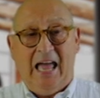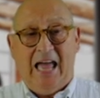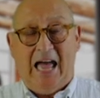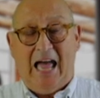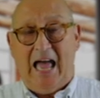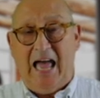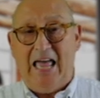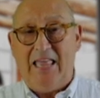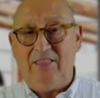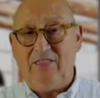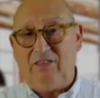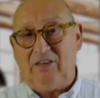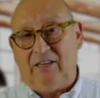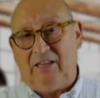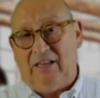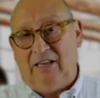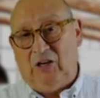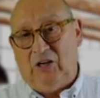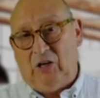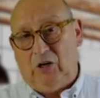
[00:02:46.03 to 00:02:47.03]
and
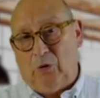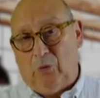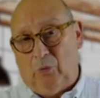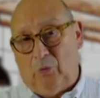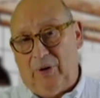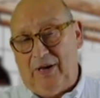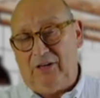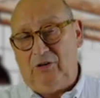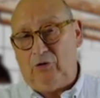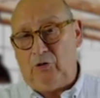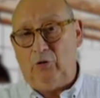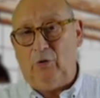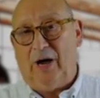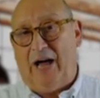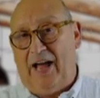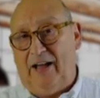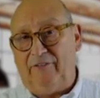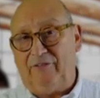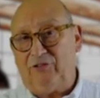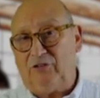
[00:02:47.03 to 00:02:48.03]
when you
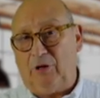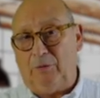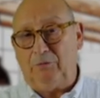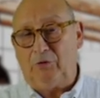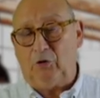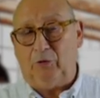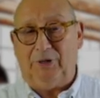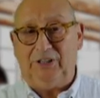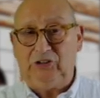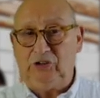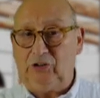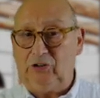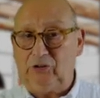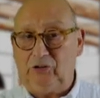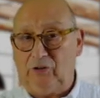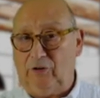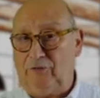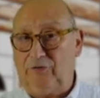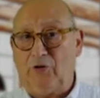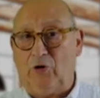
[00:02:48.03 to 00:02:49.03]
have some questions,
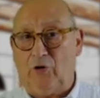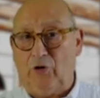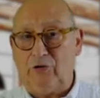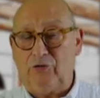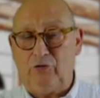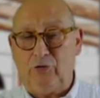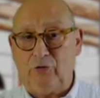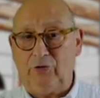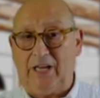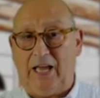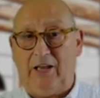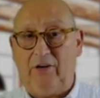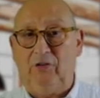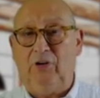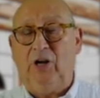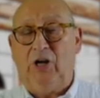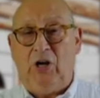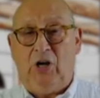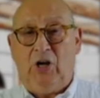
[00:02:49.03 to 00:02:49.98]
of course, you can